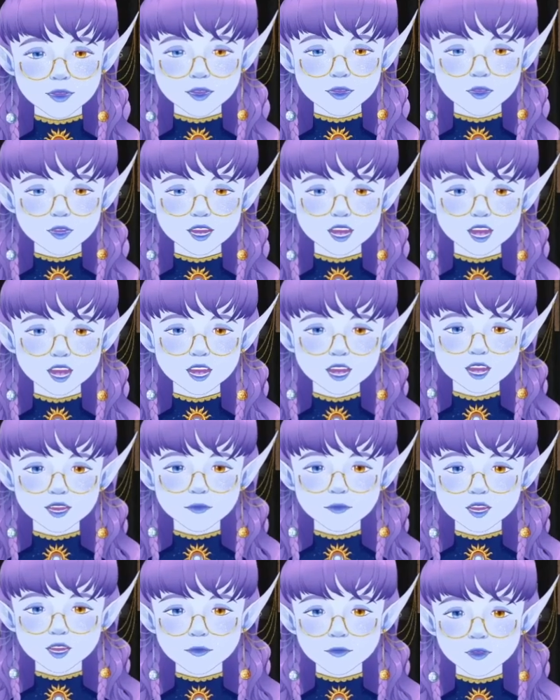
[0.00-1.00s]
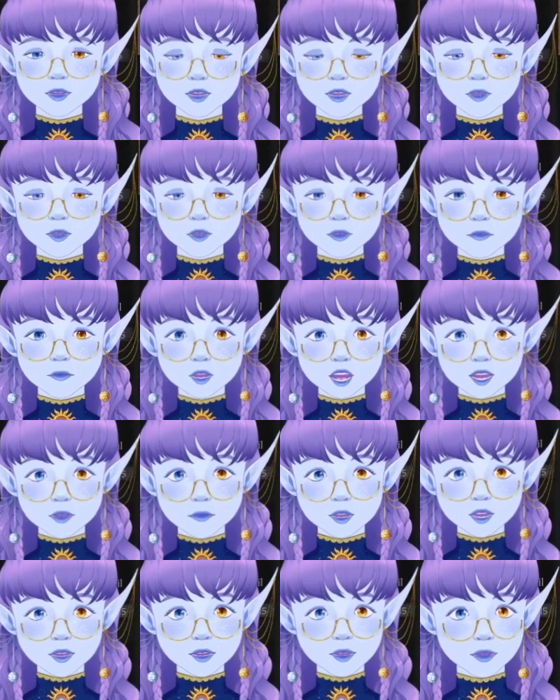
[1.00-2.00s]
get married because she's my
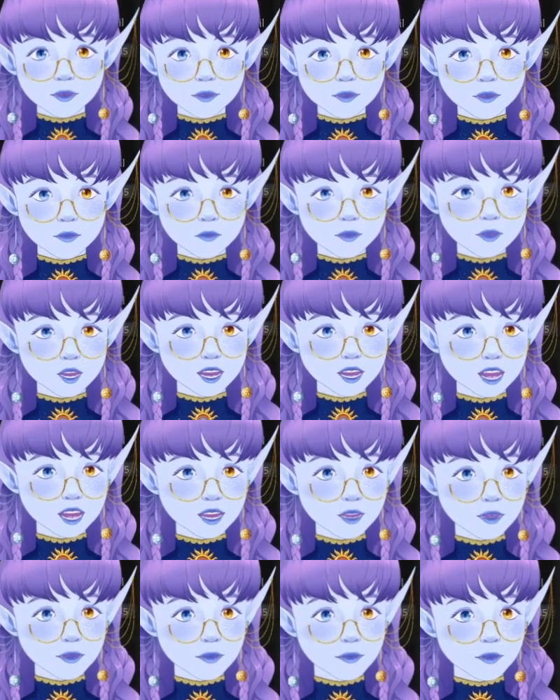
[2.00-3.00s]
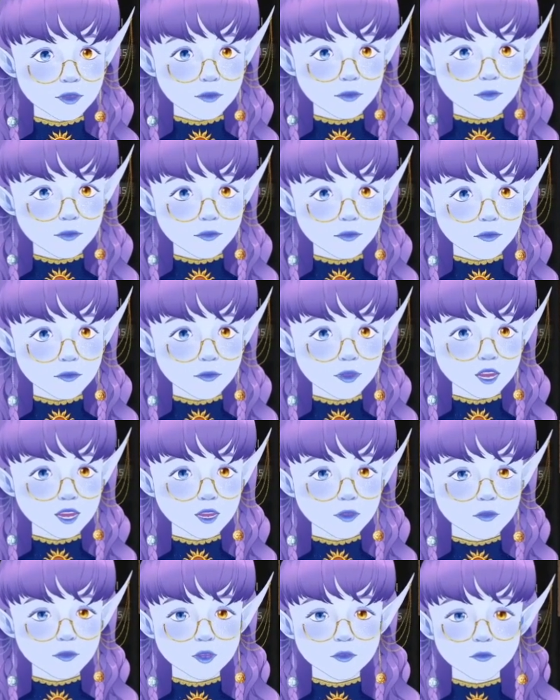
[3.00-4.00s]
regent, so she can't like
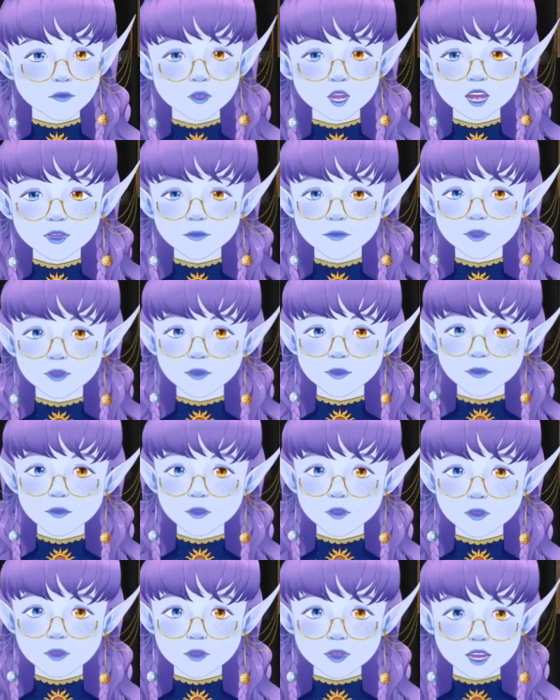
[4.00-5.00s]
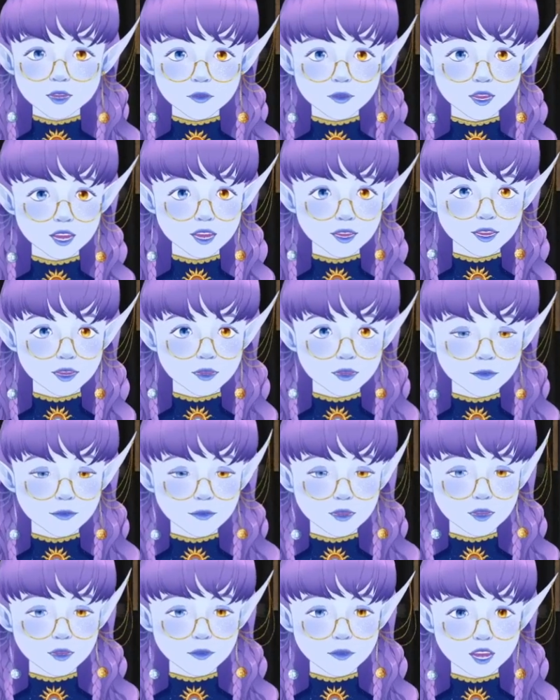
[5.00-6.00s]
go traveling to her grand wedding
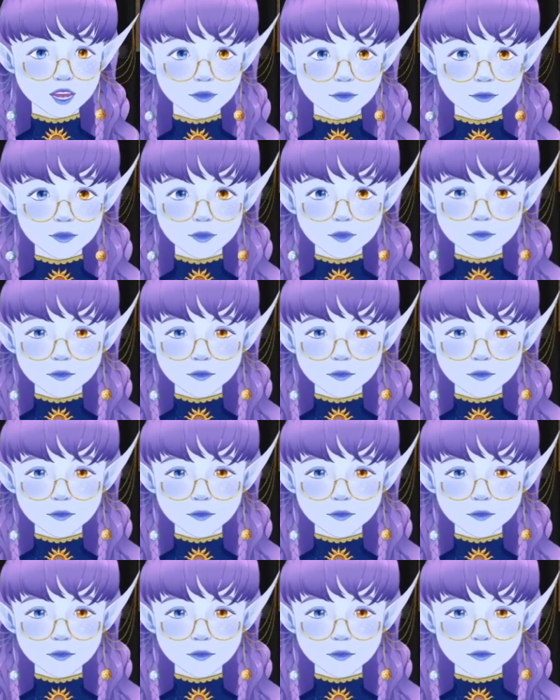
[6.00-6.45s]
is what happened.